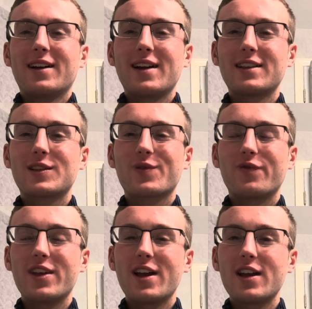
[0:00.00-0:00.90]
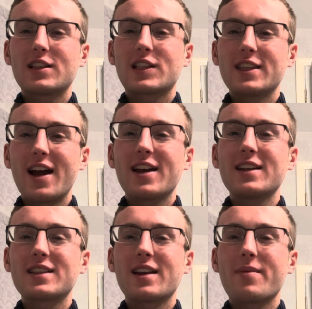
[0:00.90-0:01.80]
it's, it's
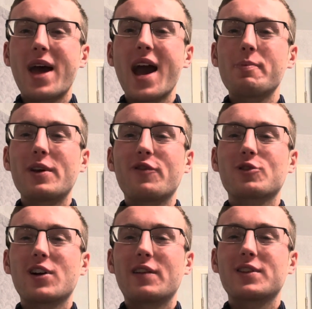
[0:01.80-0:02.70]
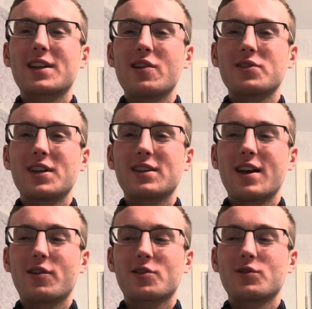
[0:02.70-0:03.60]
nice and I'm happy for Travis Kelce and
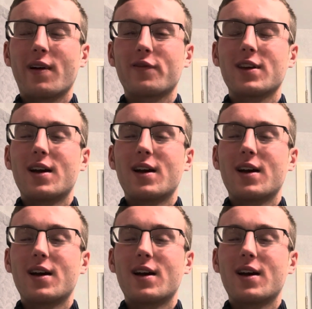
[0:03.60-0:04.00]
Taylor Swift